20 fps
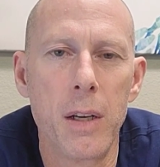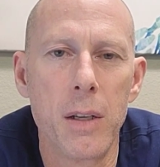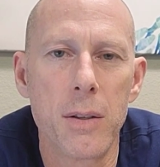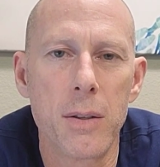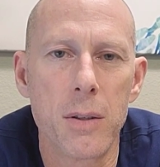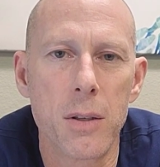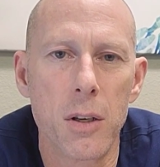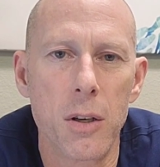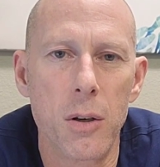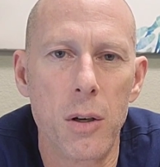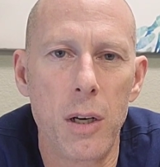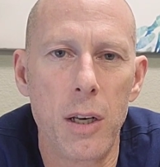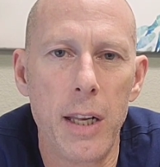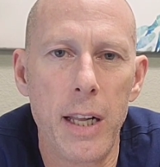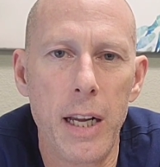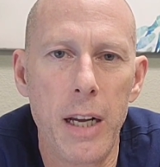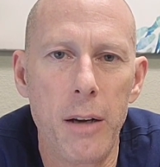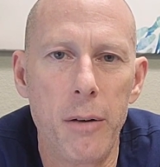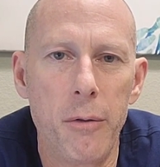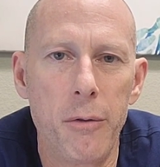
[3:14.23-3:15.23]
So I'll
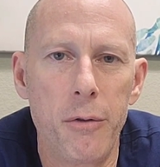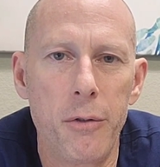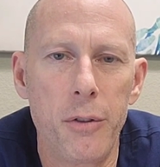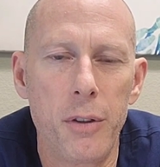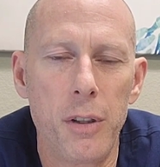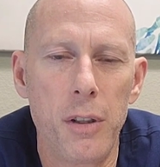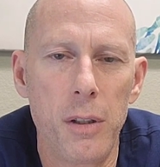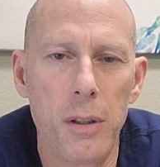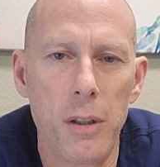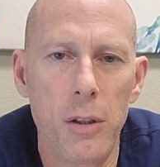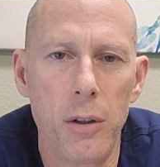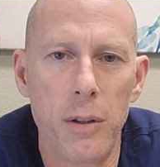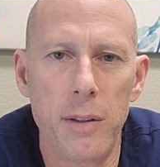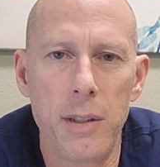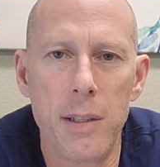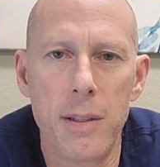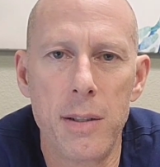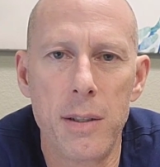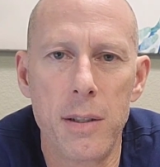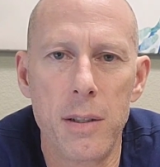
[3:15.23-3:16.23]
have, you know, a
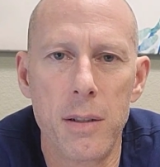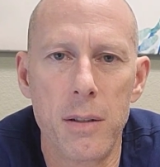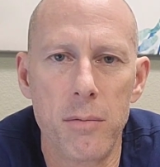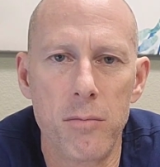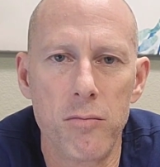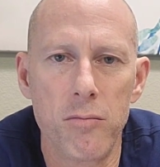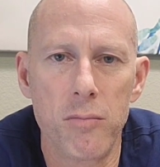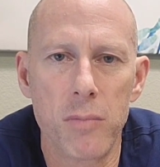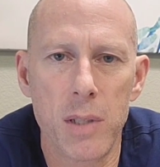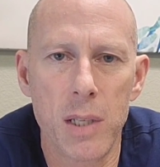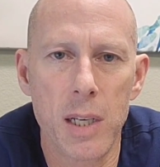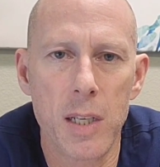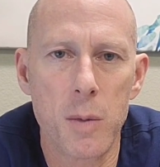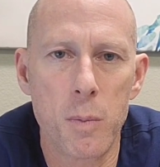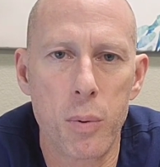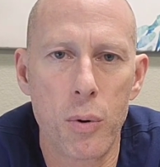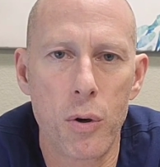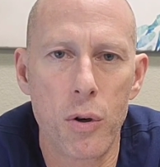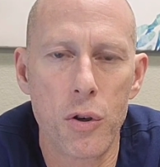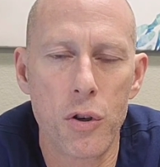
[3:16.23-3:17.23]
decent sized
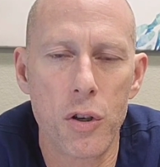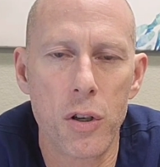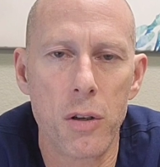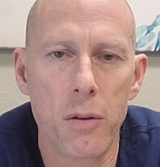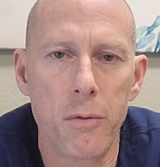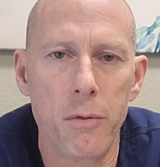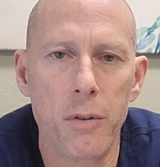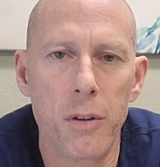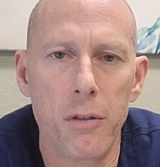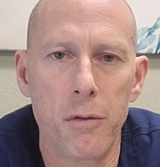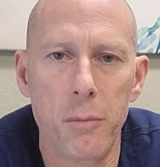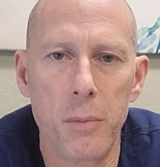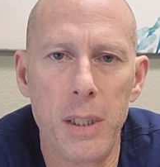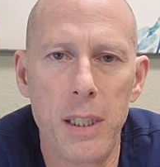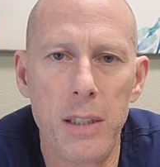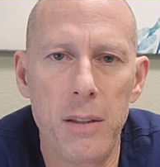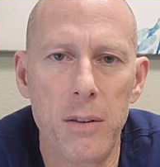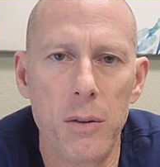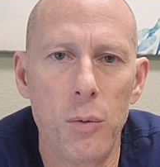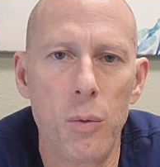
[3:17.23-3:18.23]
portion of, of
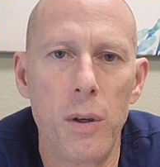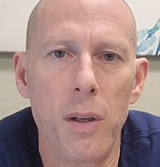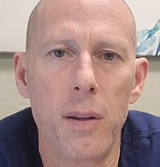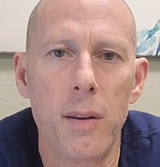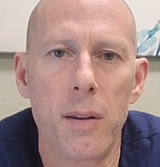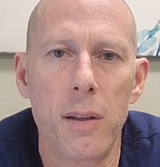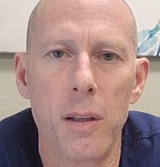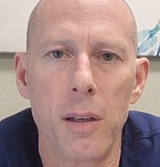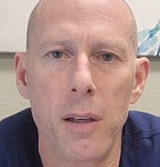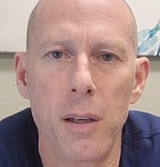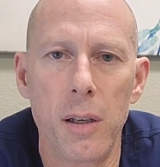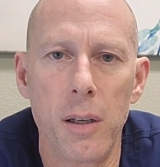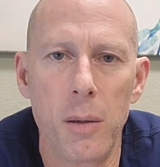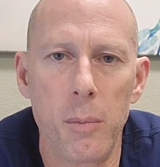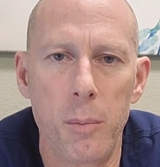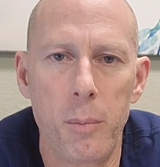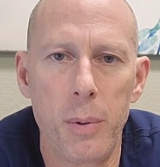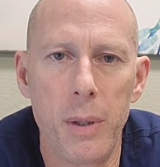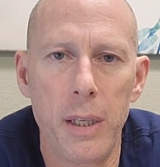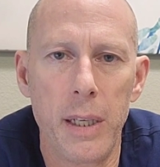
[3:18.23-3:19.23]
meat with a
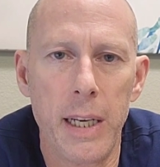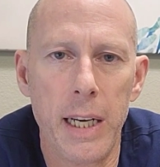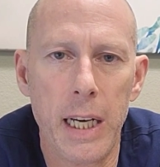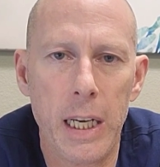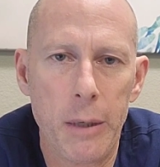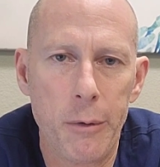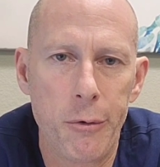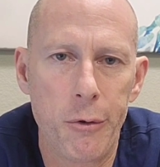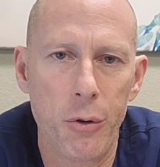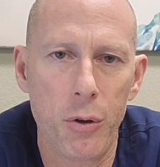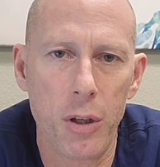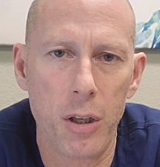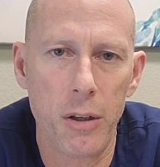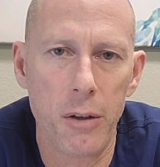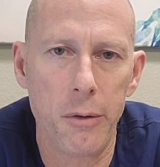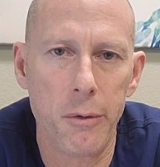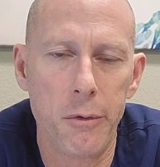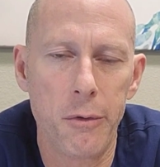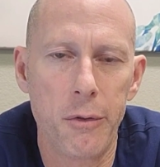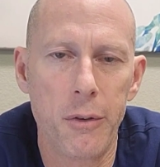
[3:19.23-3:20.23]
big handful
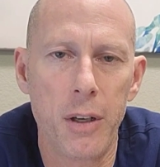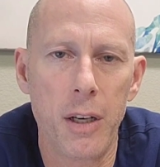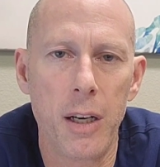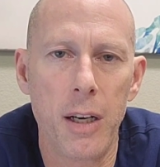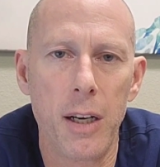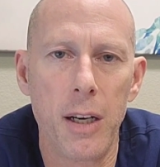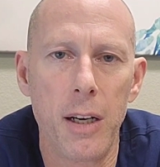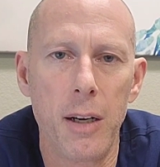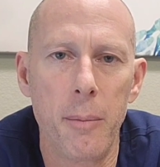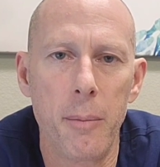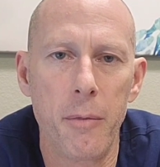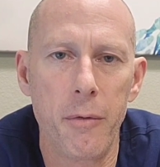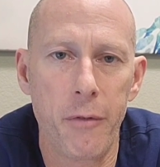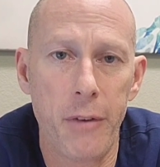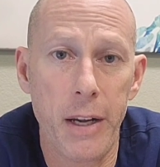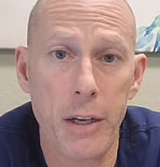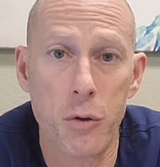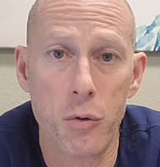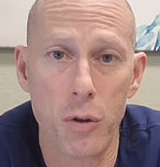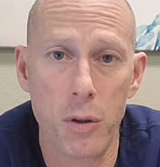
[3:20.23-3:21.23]
of um,
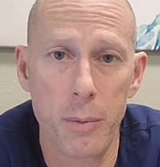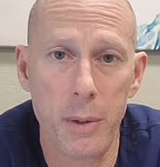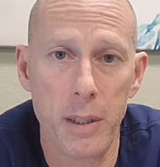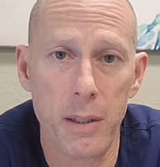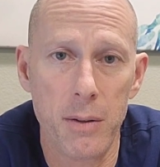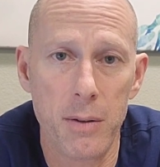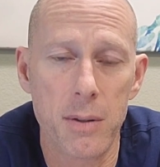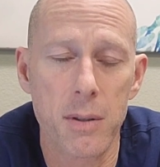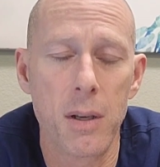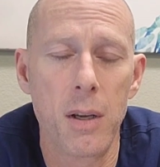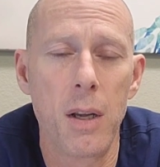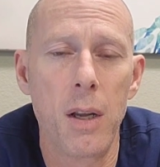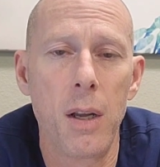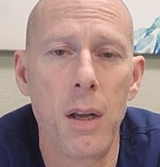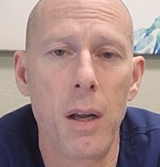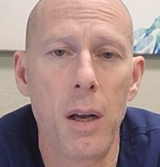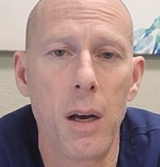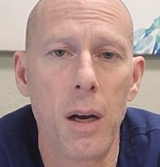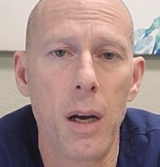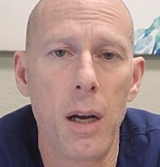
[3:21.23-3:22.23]
fat trimmings
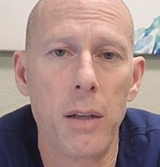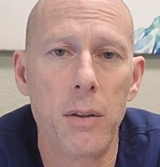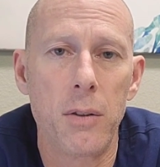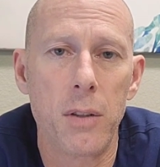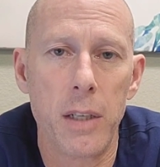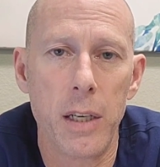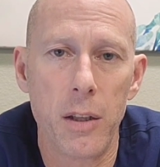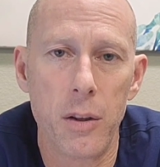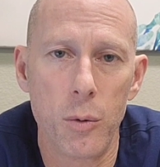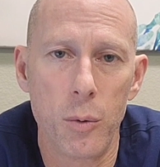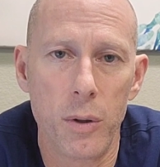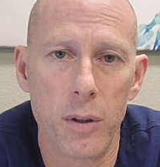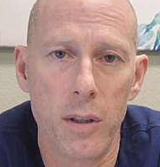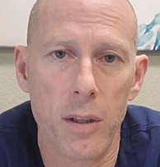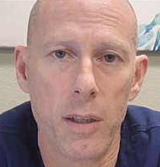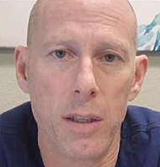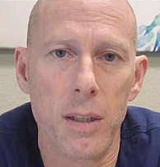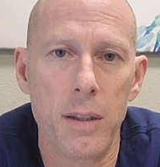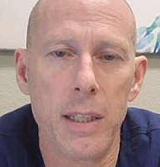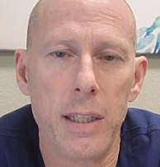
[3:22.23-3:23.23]
uh, together with
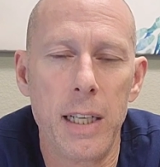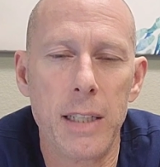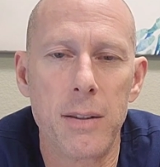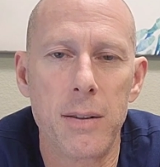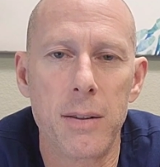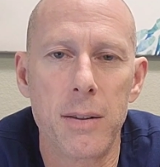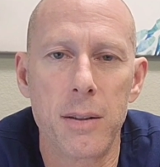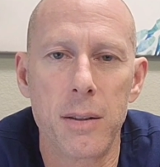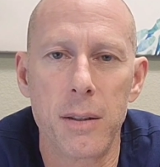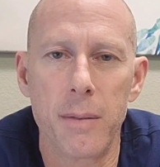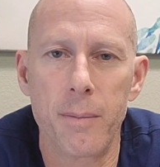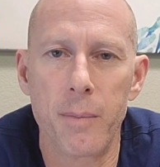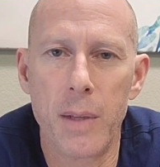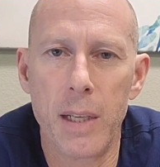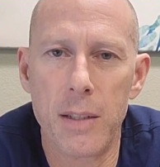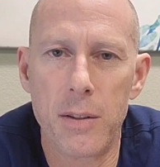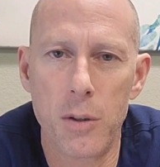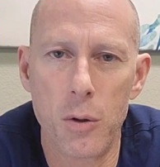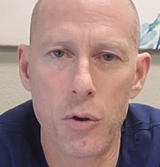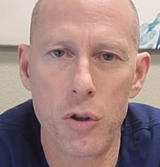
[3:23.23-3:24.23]
it. And that's
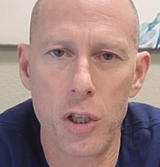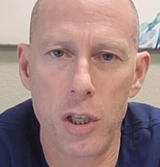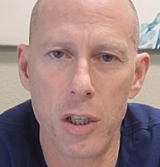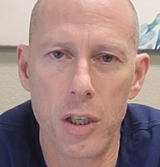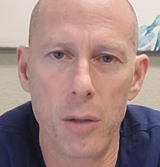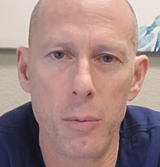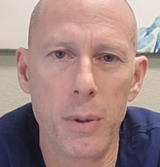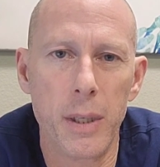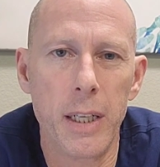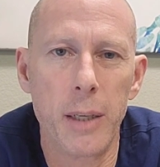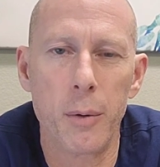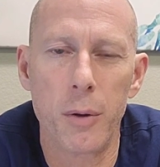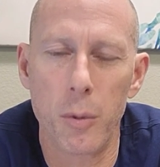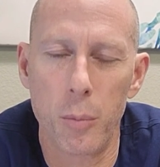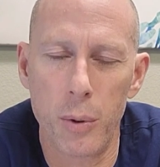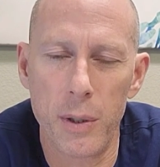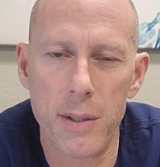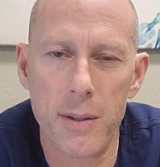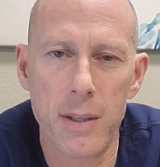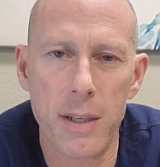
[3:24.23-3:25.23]
that's usually good. But again, with the
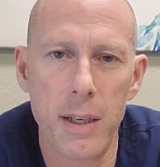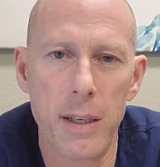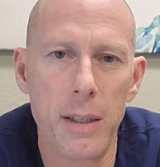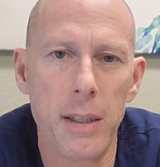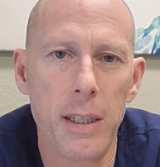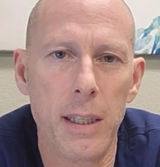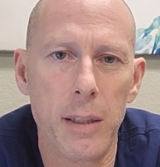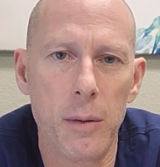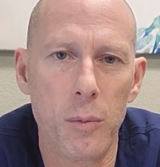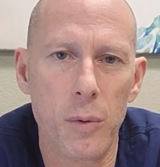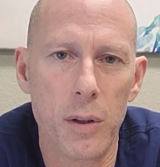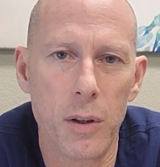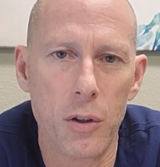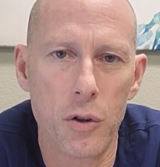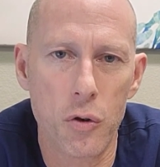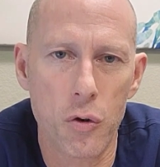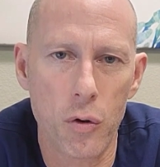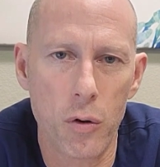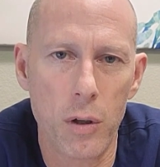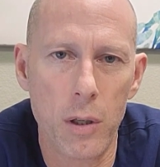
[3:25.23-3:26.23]
brisket and with the
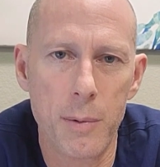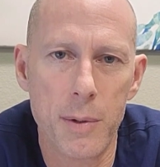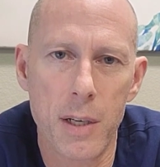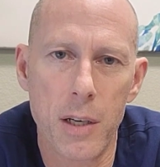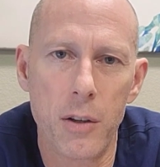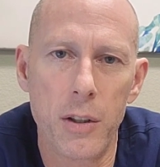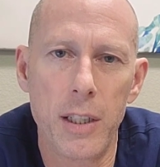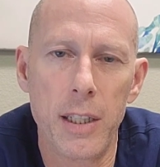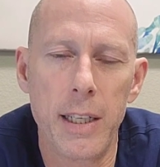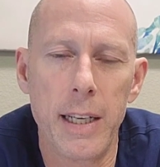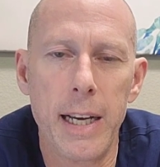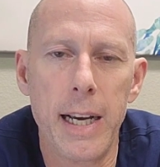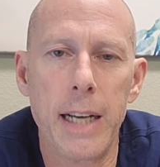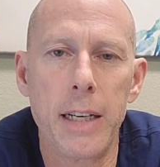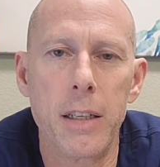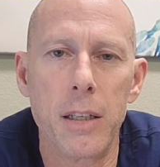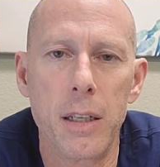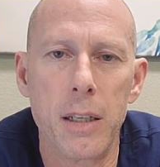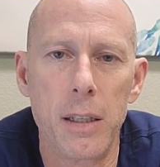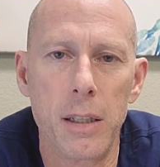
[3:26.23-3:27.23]
short ribs, I don't need to
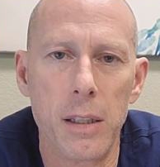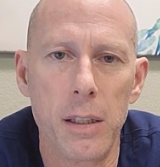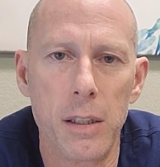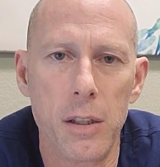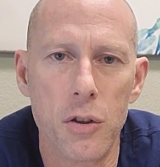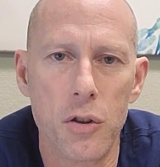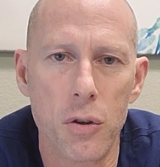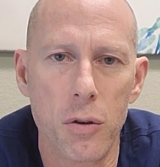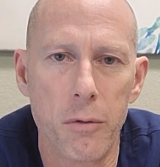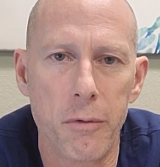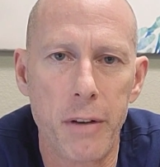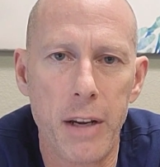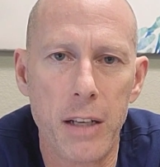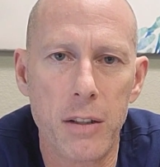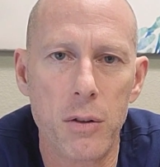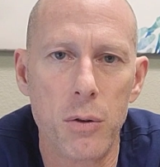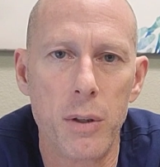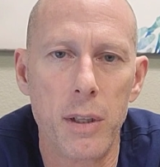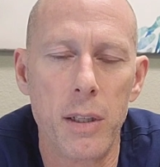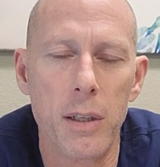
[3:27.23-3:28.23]
add additional fat
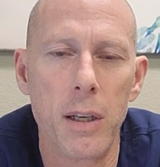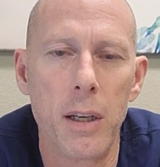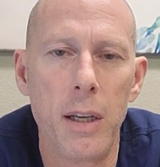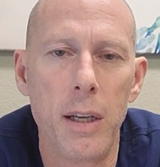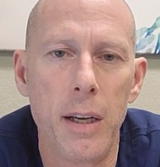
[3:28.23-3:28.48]
to it.